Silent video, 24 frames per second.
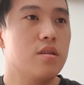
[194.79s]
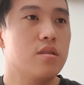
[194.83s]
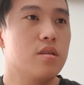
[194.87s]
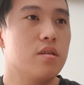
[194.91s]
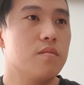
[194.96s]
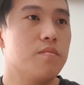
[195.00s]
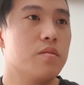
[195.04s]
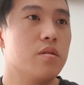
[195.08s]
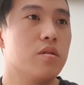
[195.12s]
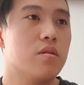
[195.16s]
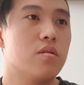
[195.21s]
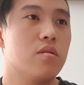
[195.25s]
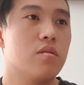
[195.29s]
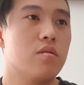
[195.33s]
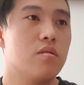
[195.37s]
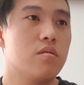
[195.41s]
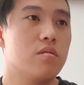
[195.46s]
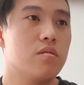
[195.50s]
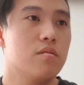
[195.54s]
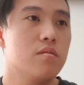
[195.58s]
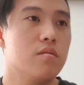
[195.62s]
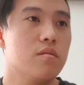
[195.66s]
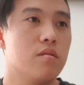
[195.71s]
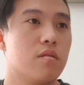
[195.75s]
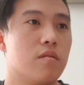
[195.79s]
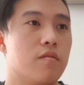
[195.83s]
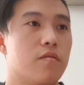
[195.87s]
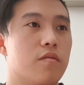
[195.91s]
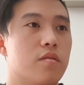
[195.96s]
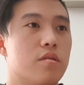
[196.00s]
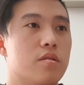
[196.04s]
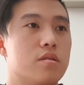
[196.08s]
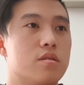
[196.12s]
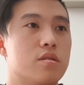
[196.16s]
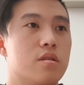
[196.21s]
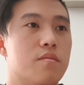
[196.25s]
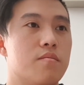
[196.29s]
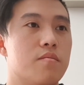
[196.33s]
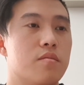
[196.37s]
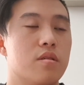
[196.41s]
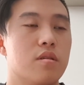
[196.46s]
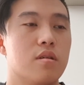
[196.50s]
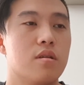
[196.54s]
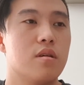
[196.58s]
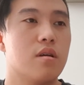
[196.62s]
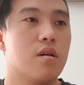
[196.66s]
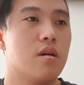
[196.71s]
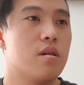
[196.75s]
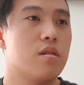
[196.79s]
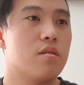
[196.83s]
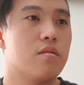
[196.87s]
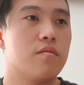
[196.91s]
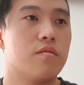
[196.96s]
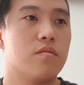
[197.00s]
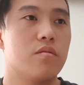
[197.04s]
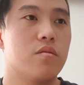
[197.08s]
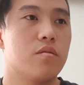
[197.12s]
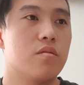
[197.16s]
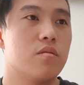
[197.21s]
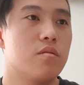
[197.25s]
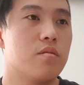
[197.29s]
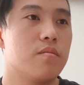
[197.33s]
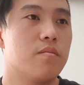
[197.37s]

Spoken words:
typical for something colorful.